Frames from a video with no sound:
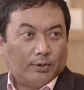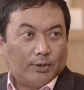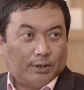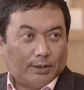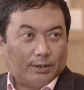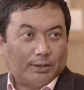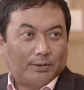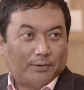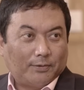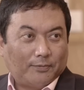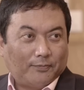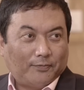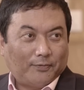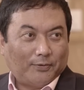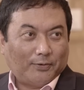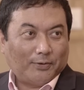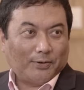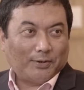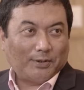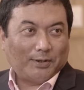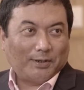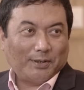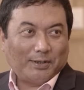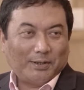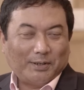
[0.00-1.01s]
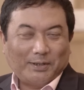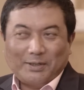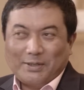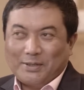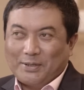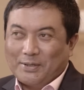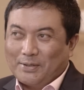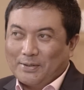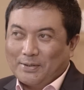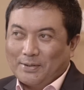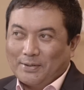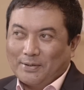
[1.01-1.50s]
Yes, for the
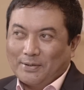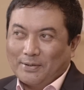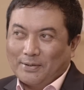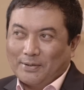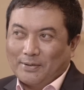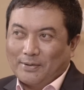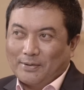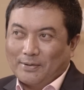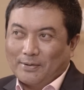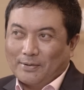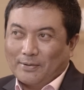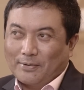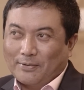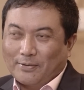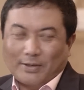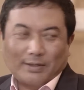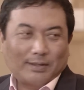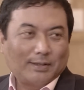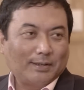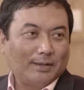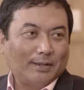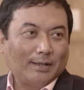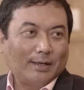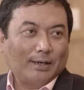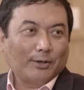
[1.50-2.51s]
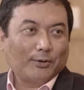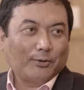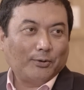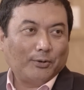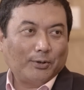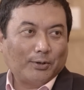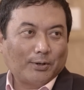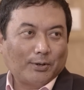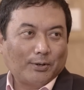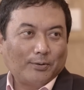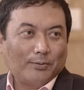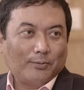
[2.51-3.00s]
Greater
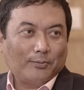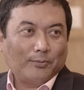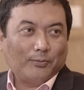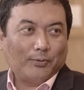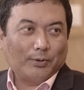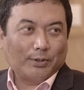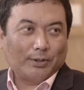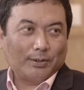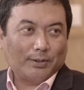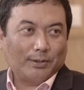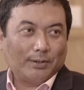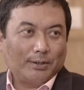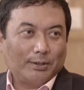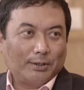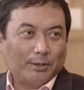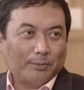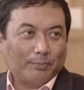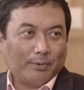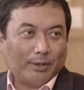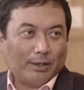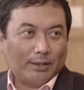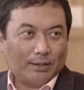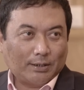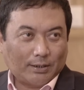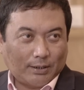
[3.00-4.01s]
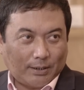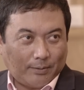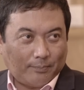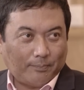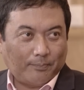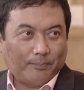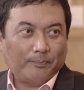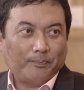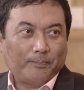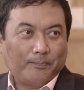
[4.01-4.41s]
Lycor Water Supply Scheme.